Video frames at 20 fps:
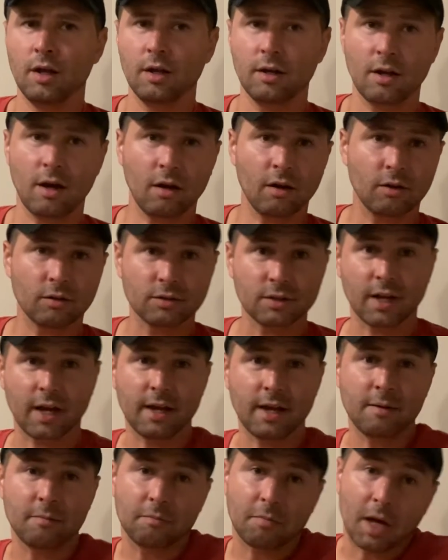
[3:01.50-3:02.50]
Not all
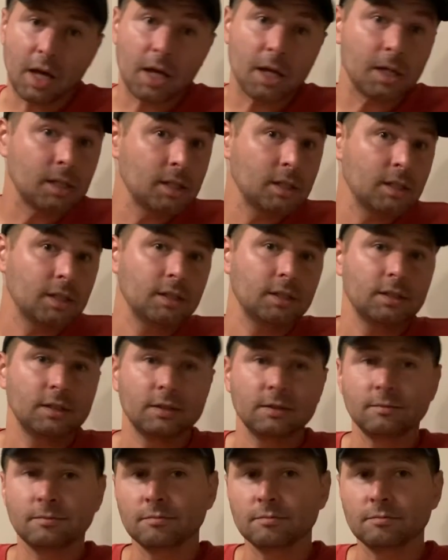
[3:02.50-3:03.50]
tonight, but
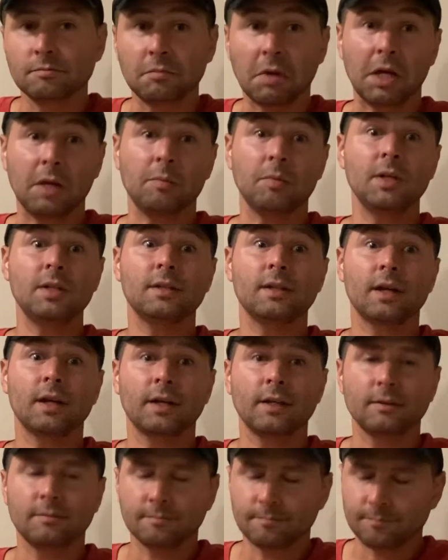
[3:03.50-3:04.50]
maybe tonight.